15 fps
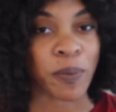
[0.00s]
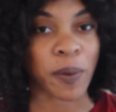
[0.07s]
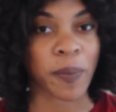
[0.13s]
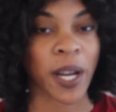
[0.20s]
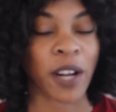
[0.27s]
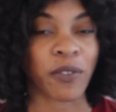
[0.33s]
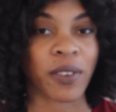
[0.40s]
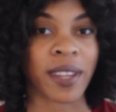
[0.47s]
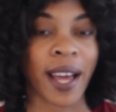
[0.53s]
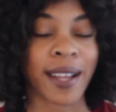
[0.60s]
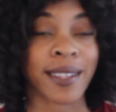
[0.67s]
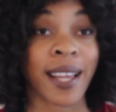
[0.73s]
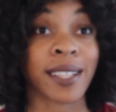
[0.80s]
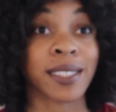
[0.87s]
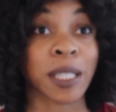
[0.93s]
prepared for
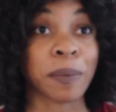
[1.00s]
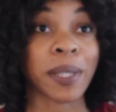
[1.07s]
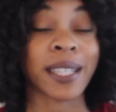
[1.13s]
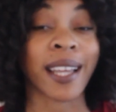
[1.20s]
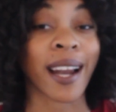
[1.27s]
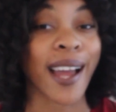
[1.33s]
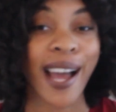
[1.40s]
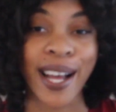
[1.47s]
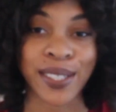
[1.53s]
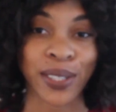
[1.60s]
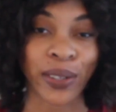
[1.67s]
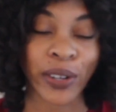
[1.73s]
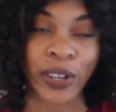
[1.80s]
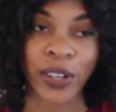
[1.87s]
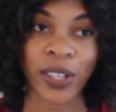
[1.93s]
that. And that's something that I had
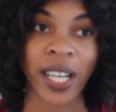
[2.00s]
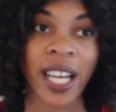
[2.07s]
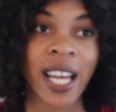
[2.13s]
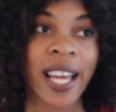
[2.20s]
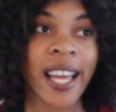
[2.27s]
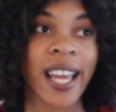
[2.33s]
to learn.